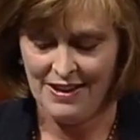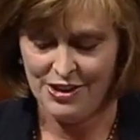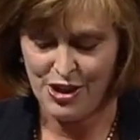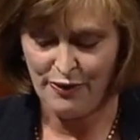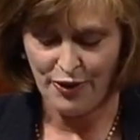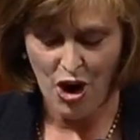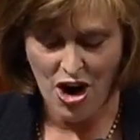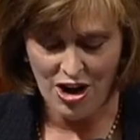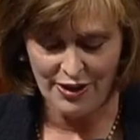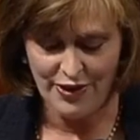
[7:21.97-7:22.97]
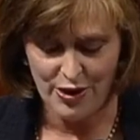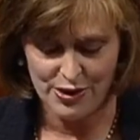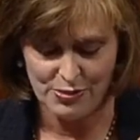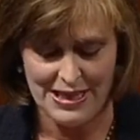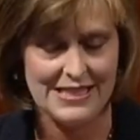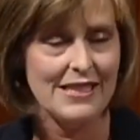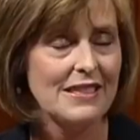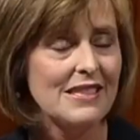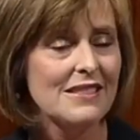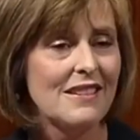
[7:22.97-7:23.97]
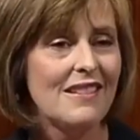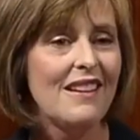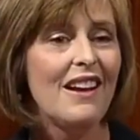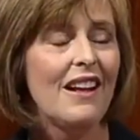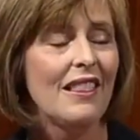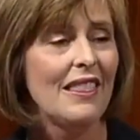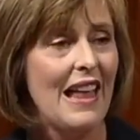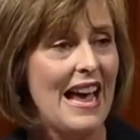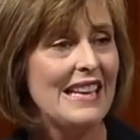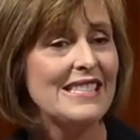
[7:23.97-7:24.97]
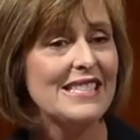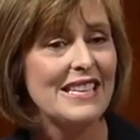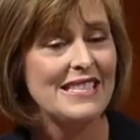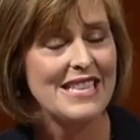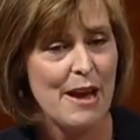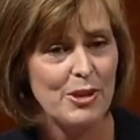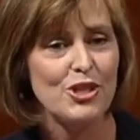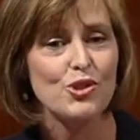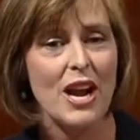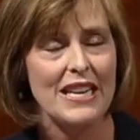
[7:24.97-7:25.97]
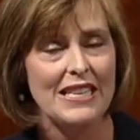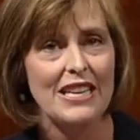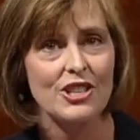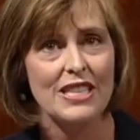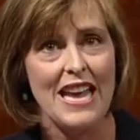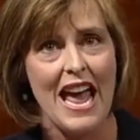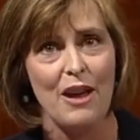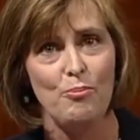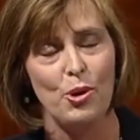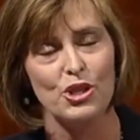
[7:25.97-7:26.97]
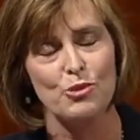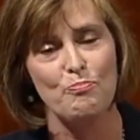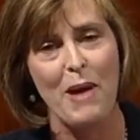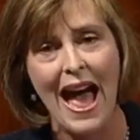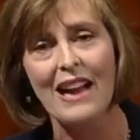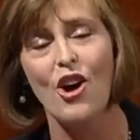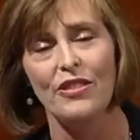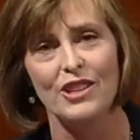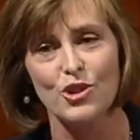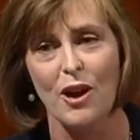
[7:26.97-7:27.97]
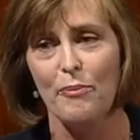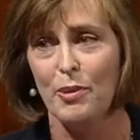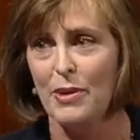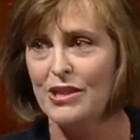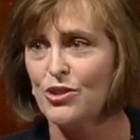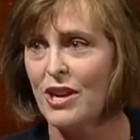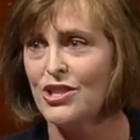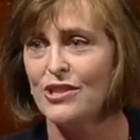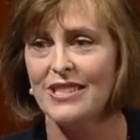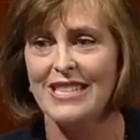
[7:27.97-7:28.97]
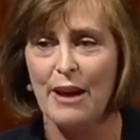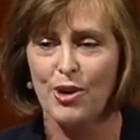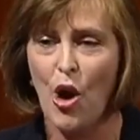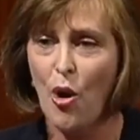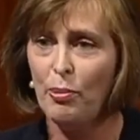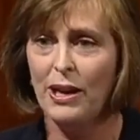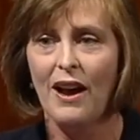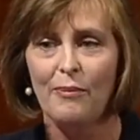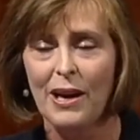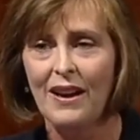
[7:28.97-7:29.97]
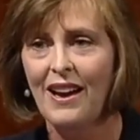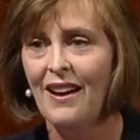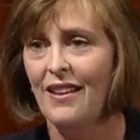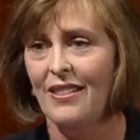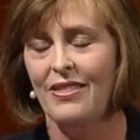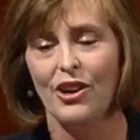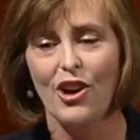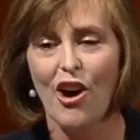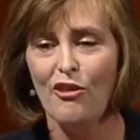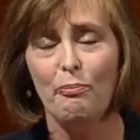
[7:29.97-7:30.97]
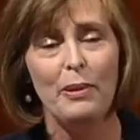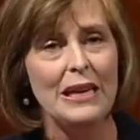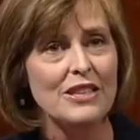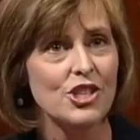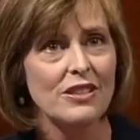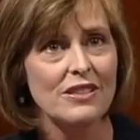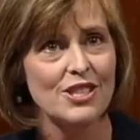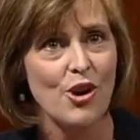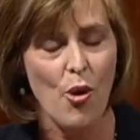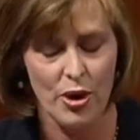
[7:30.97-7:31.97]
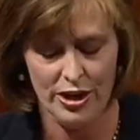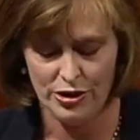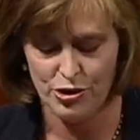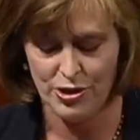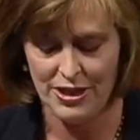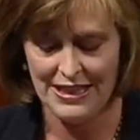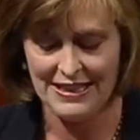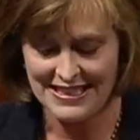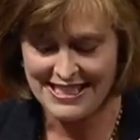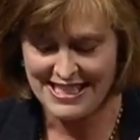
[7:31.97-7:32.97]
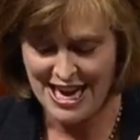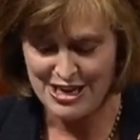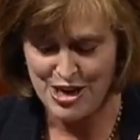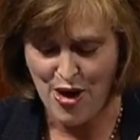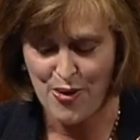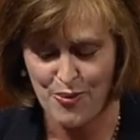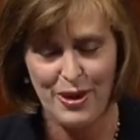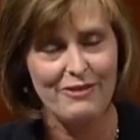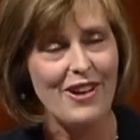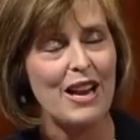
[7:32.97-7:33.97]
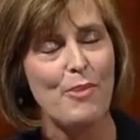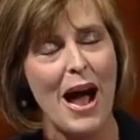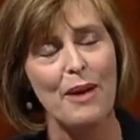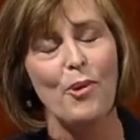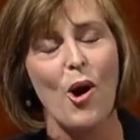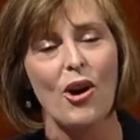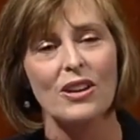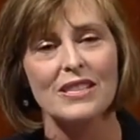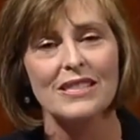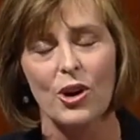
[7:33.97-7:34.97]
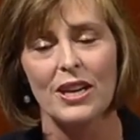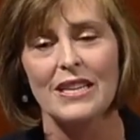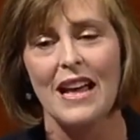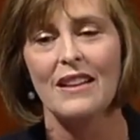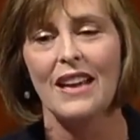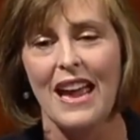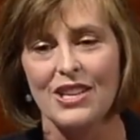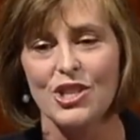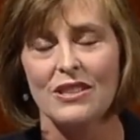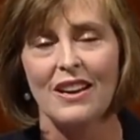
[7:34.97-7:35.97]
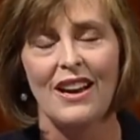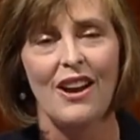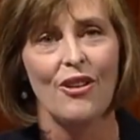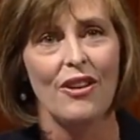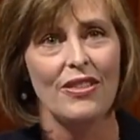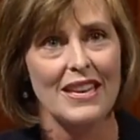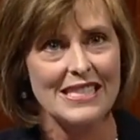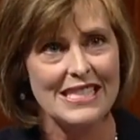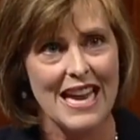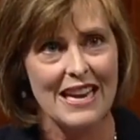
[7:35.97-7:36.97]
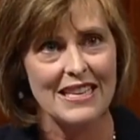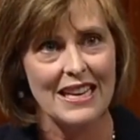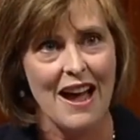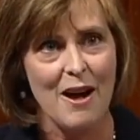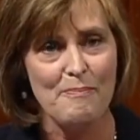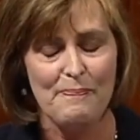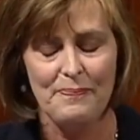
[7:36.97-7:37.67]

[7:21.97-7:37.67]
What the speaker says: So for all of those reasons, let's demonstrate it here today, push back on the Trump administration's attempt to open up the Gulf beaches to oil drilling. Let's say no. We've got a bipartisan Florida delegation that is standing up,